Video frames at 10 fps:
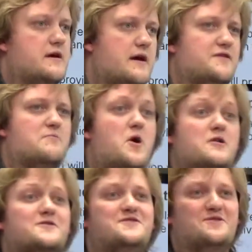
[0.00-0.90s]
And the
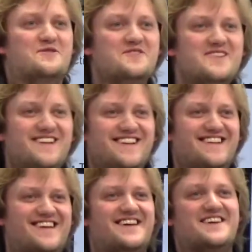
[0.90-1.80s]
molecule
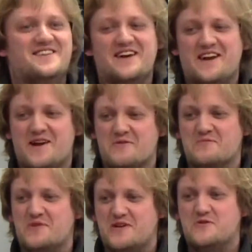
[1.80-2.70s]
that I will
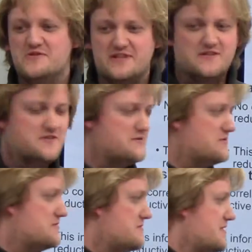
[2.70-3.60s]
be using
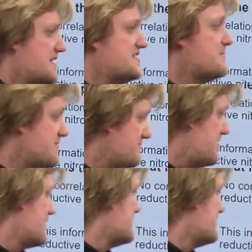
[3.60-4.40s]
to exemplify